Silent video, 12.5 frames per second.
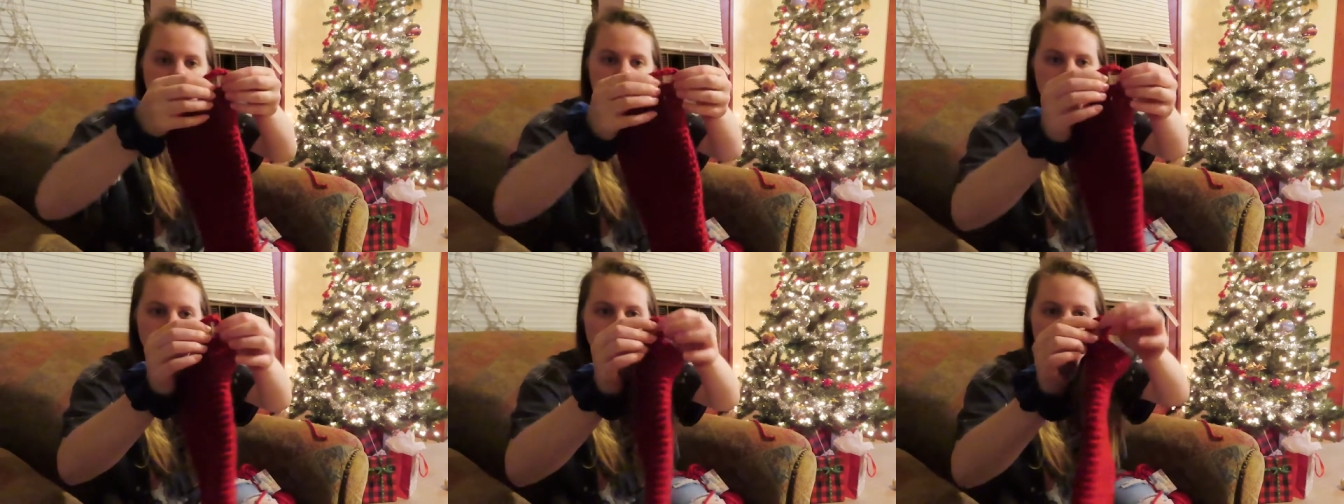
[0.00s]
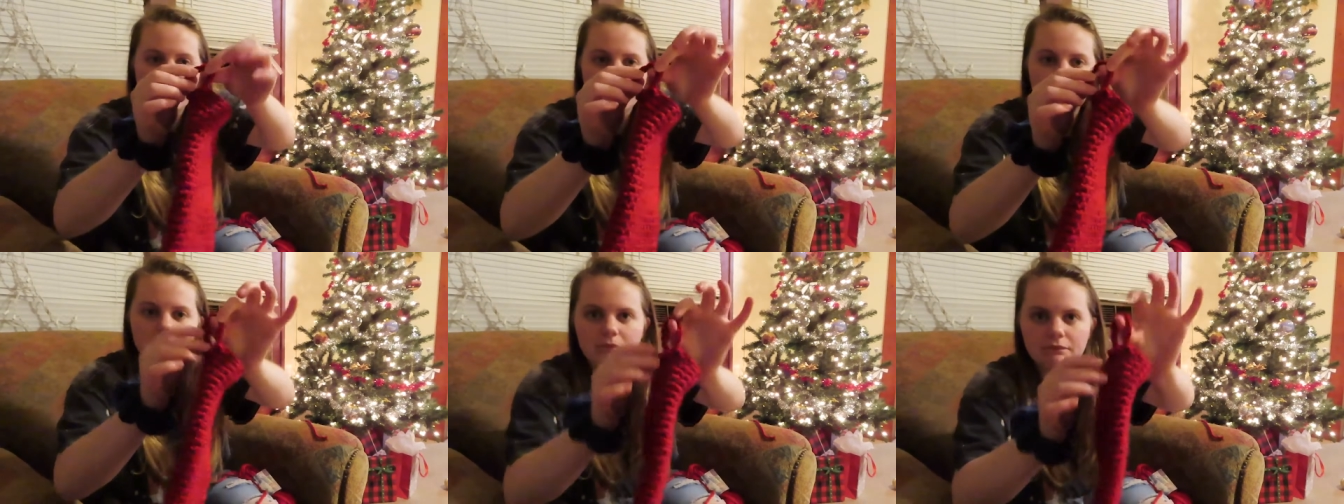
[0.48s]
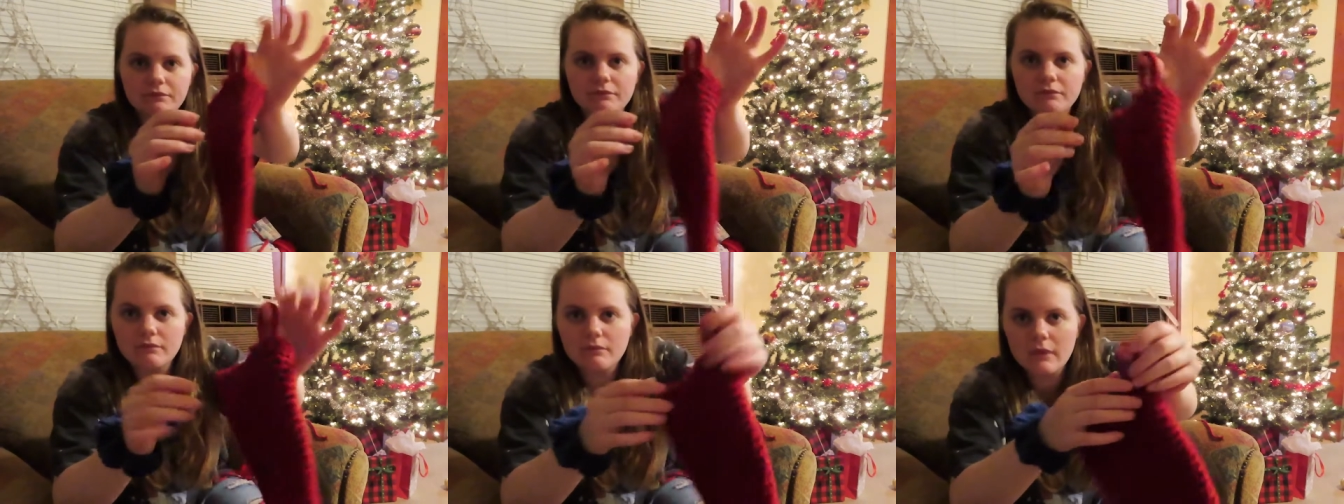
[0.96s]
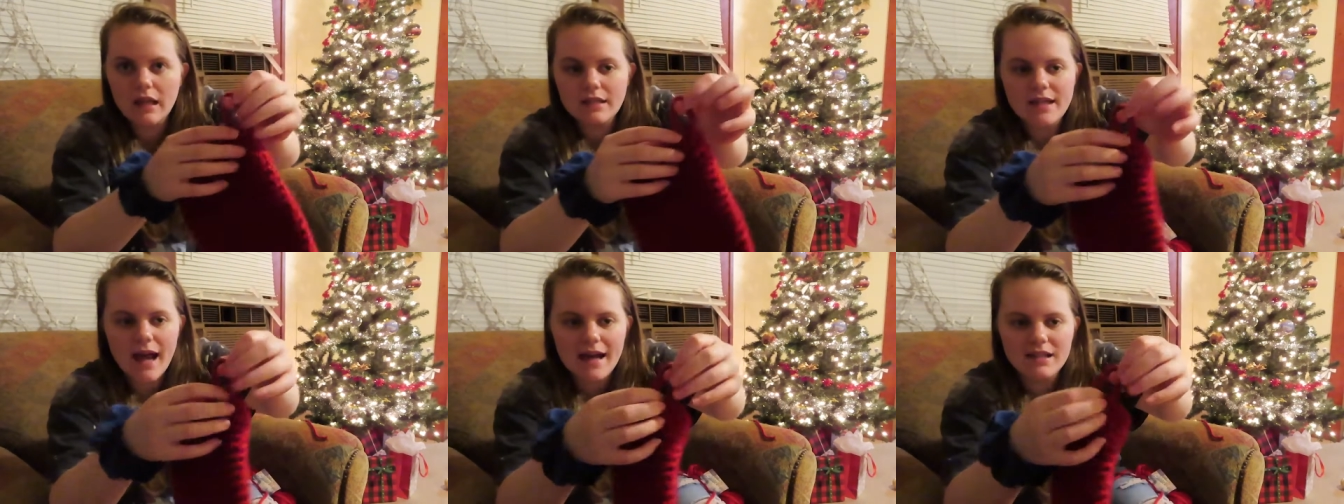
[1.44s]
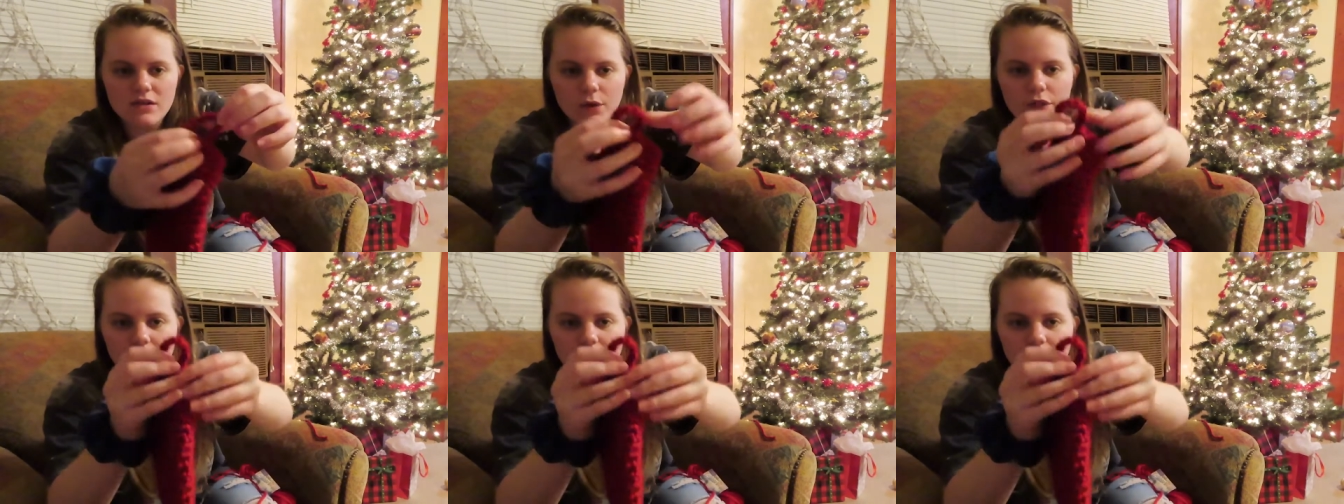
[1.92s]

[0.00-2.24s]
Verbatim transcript: a little um, tassel